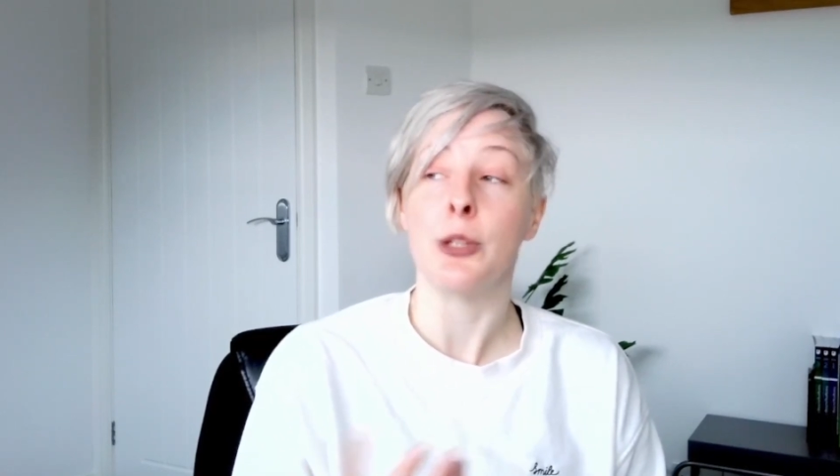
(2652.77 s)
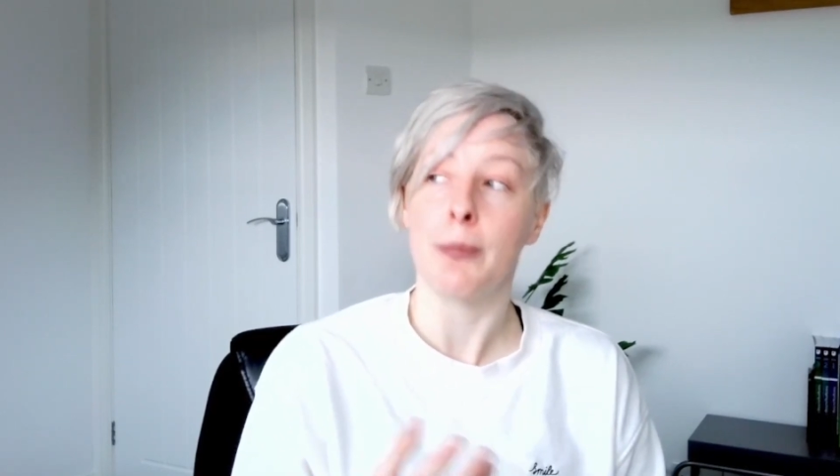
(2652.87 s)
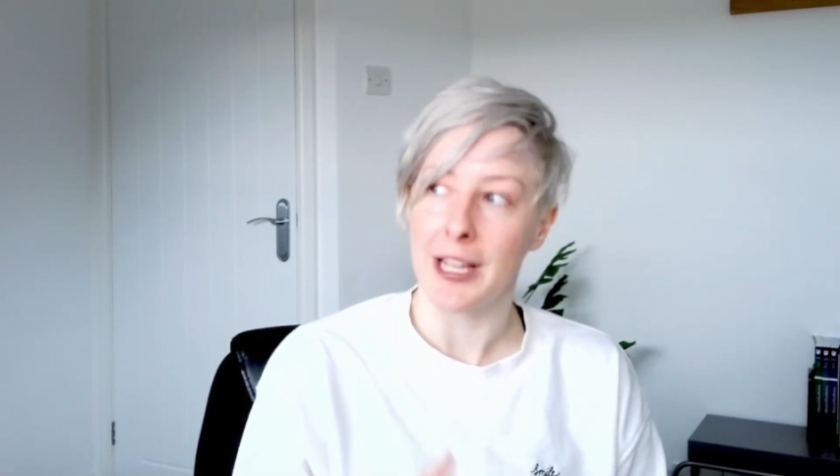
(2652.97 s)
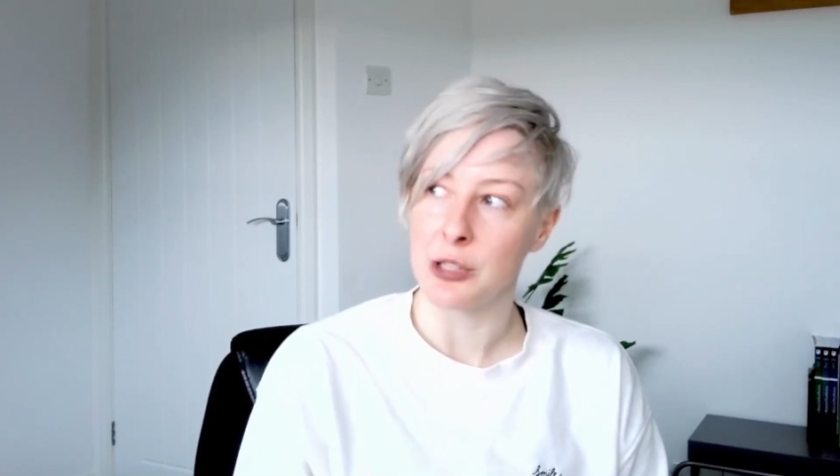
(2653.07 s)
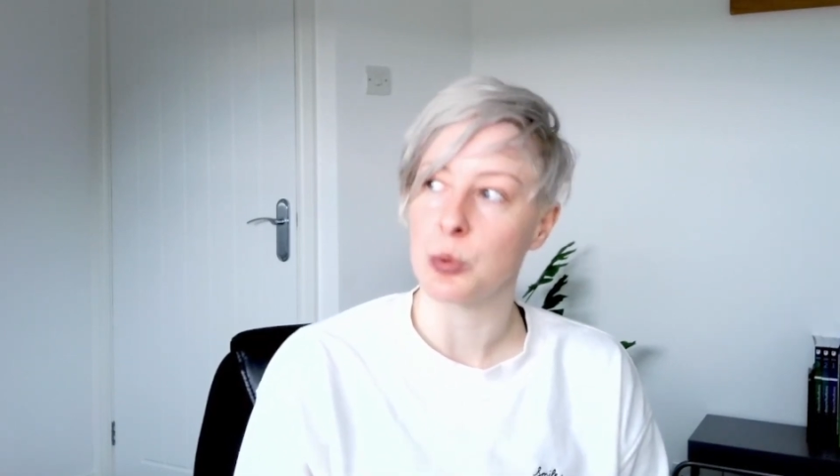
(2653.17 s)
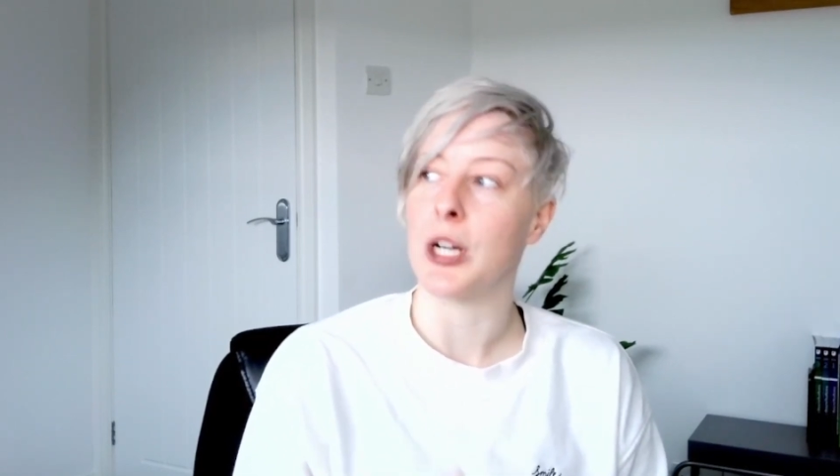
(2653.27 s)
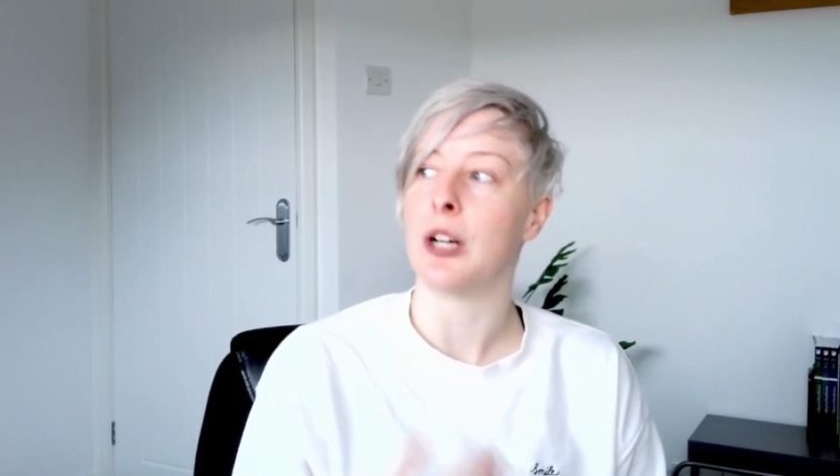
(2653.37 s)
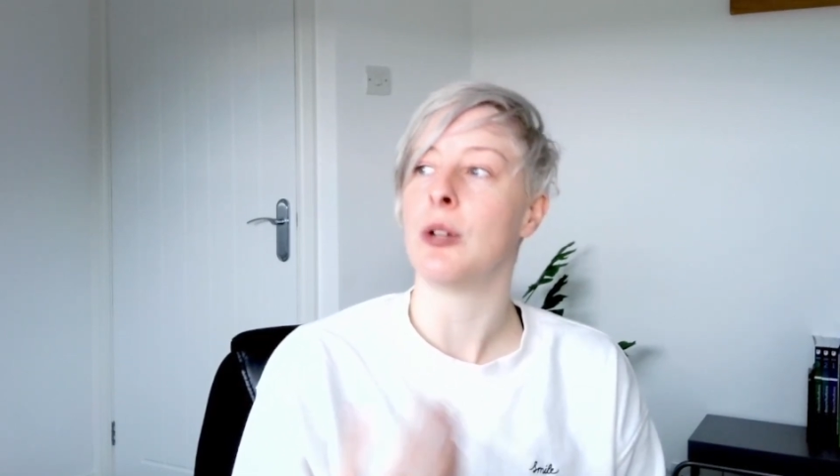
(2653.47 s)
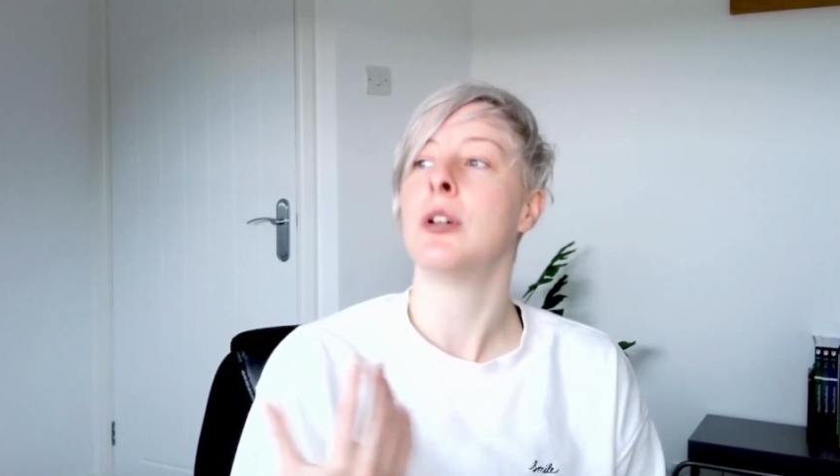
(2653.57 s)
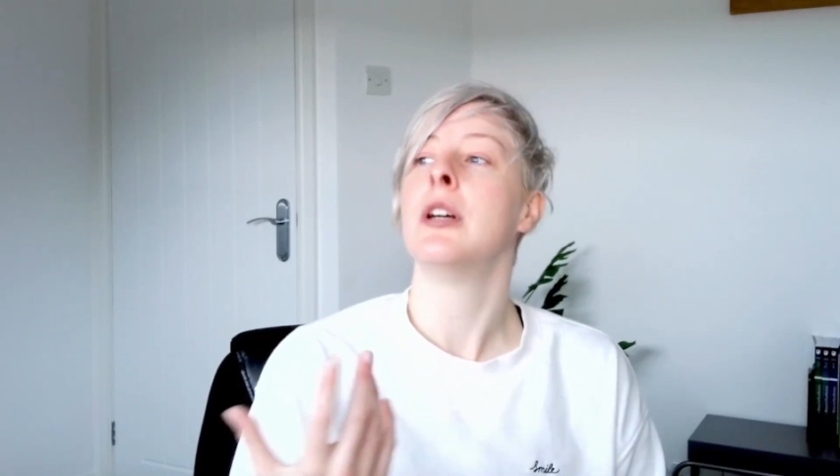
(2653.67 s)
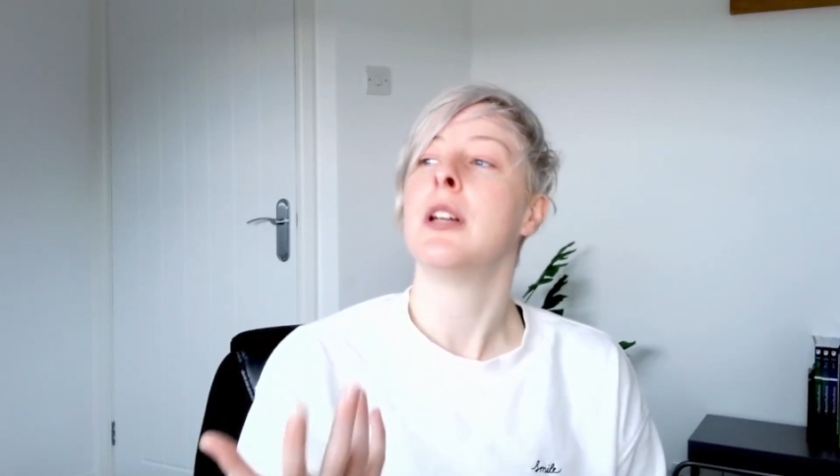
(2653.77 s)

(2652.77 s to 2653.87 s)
you may as well